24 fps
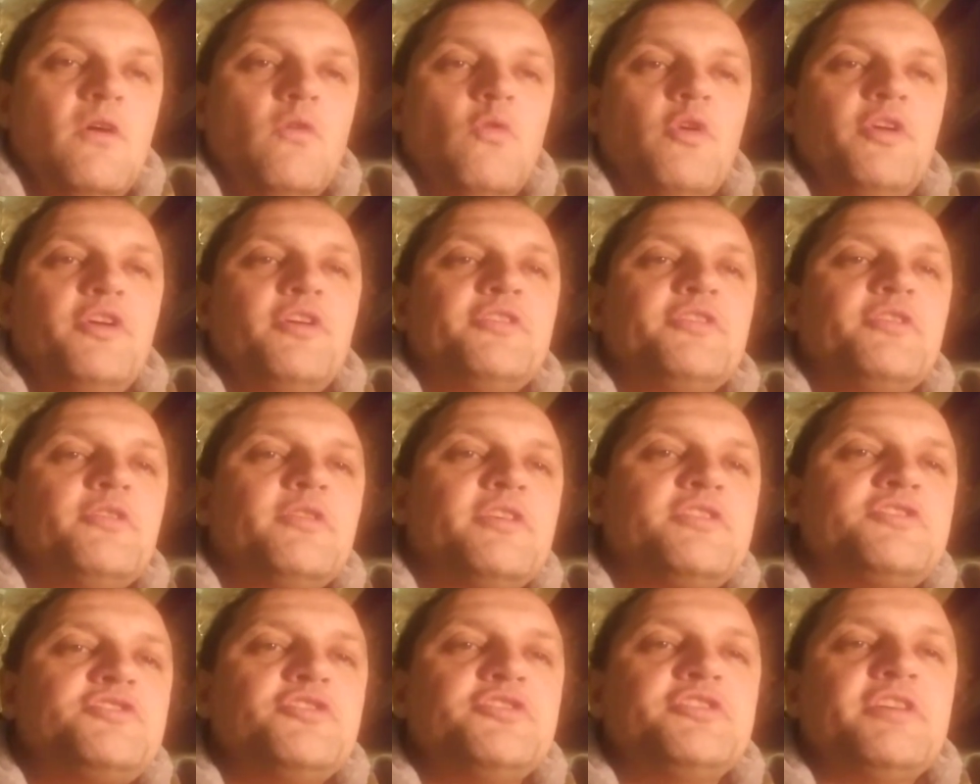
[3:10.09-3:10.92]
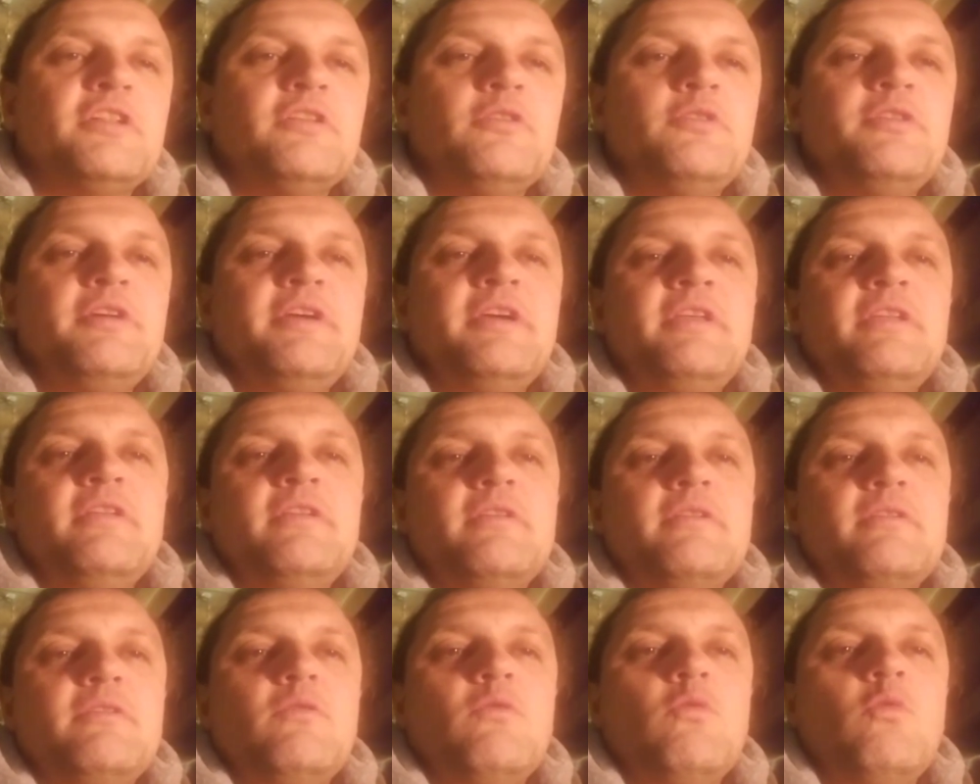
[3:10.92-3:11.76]
what you're doing is you're diluting
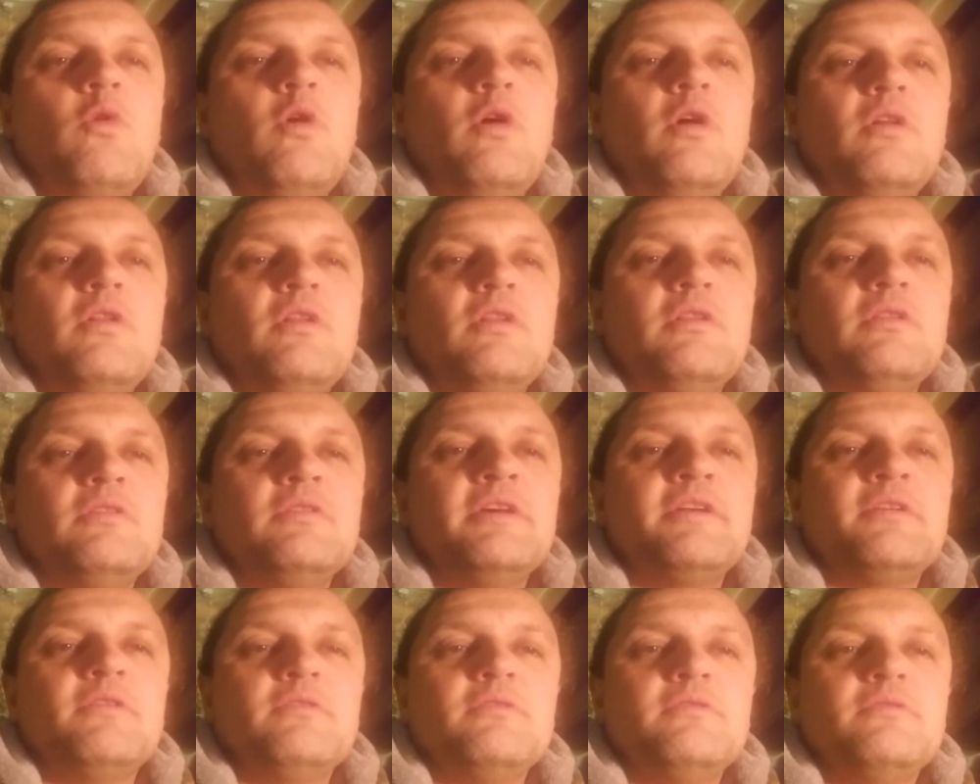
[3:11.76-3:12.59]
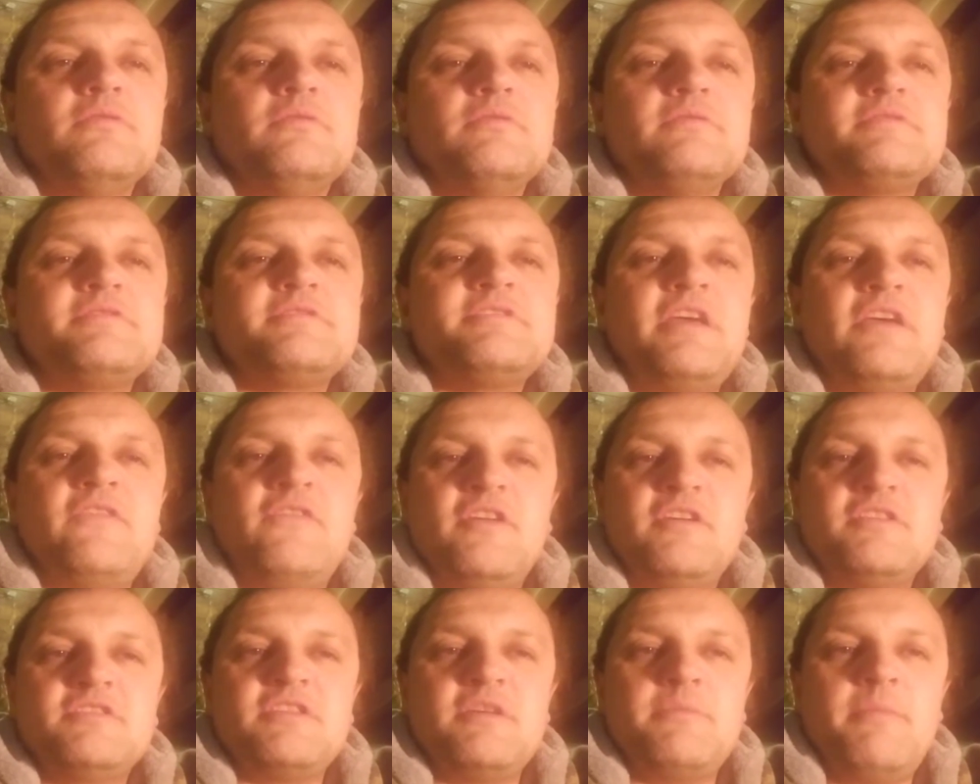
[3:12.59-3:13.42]
what little
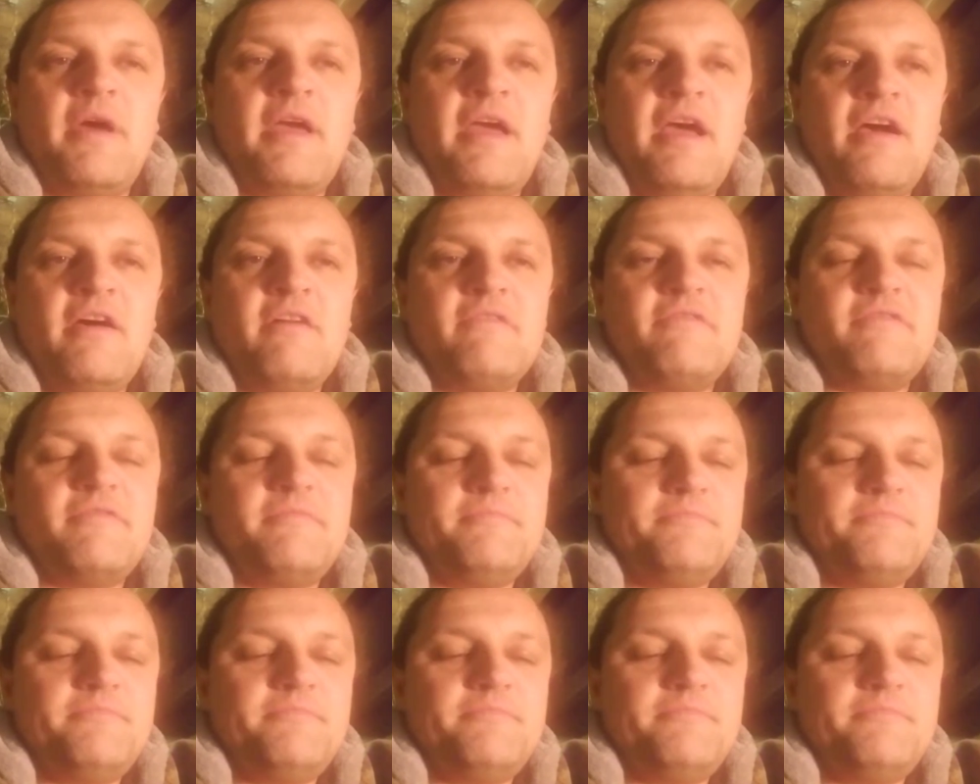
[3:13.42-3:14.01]
savings they might have.